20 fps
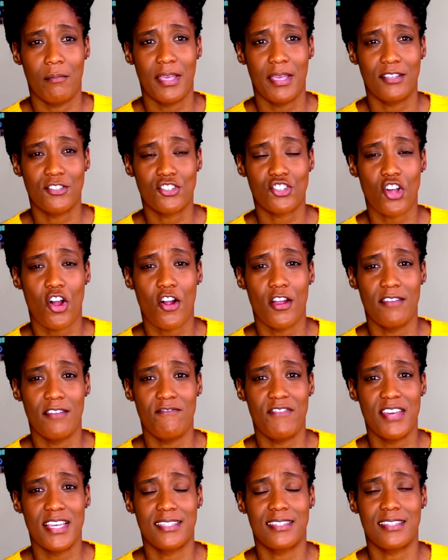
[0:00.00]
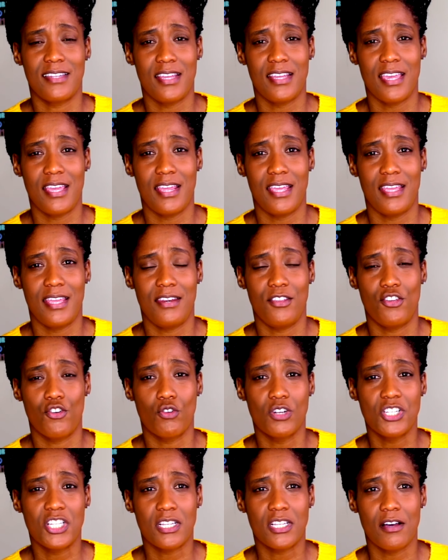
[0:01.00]
Start investing in
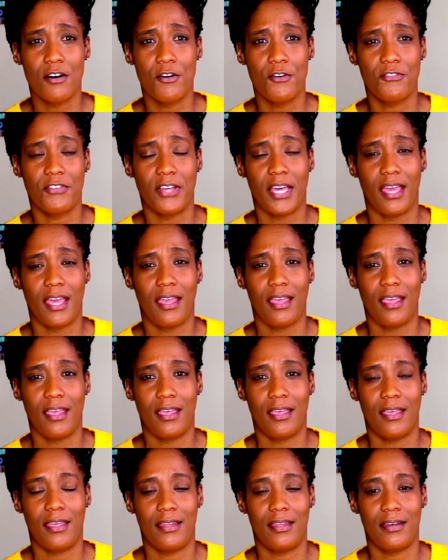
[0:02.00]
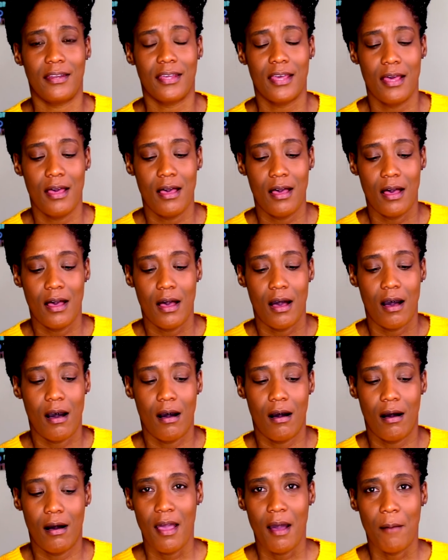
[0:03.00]
yourself. And
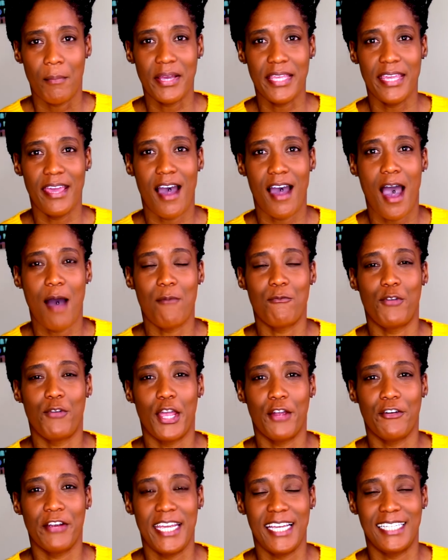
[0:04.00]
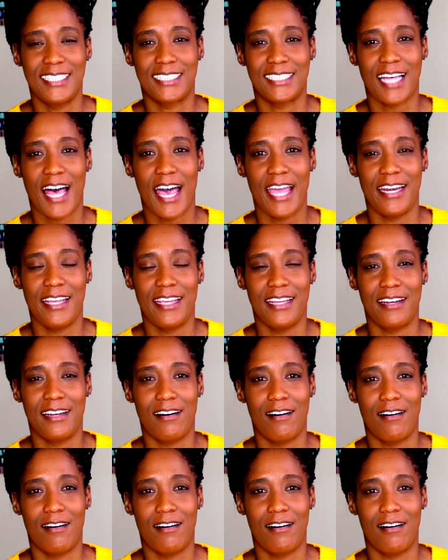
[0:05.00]
but yeah, I'm very excited